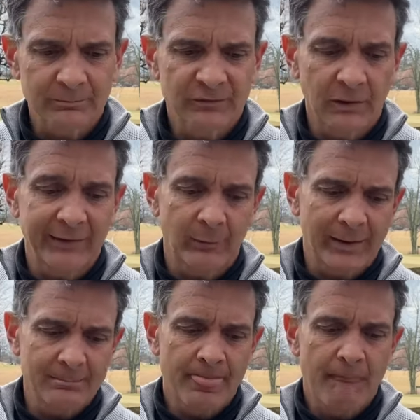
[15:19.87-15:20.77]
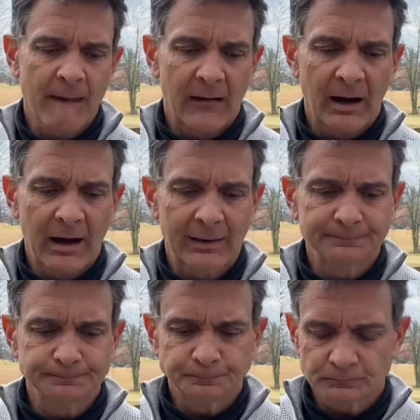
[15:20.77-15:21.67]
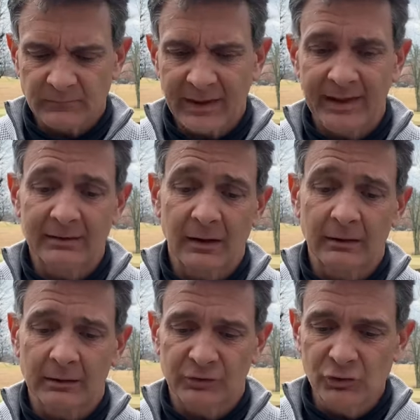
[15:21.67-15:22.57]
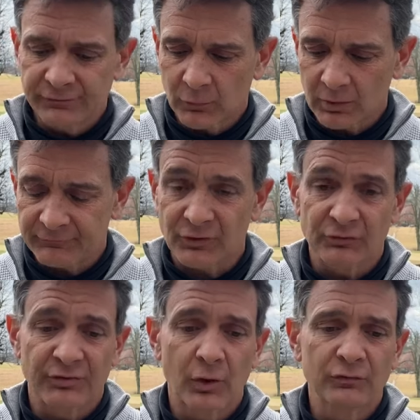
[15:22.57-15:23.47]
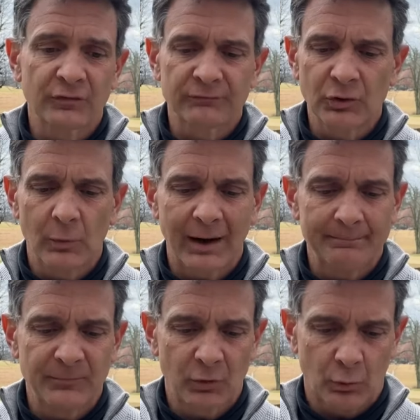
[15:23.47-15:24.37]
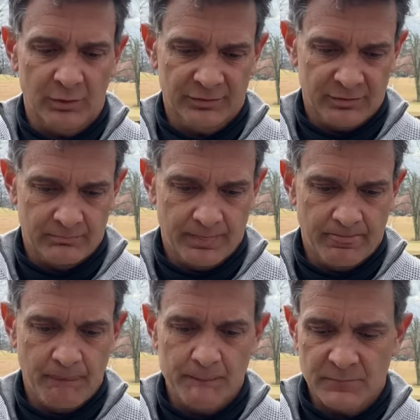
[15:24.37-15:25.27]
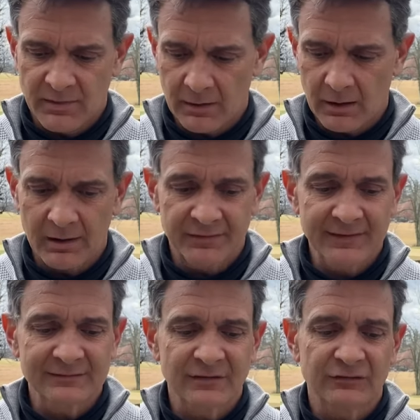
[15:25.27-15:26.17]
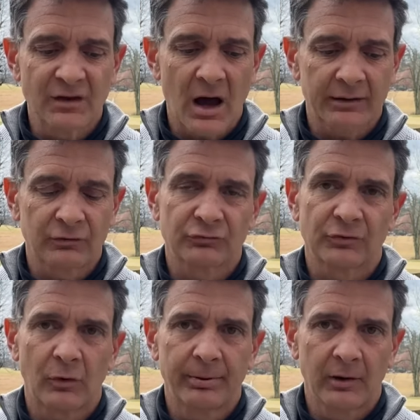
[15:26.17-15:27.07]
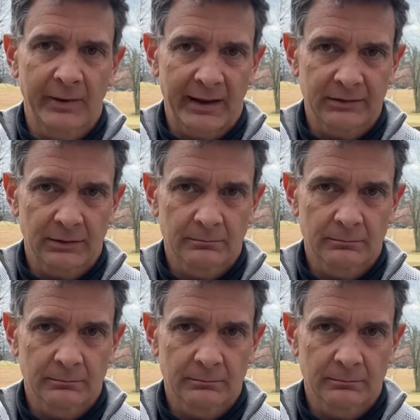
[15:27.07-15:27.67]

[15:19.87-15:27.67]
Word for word: So anyway, um, and uh, Q4 for those of you up north, that uh, does not control Poa annua.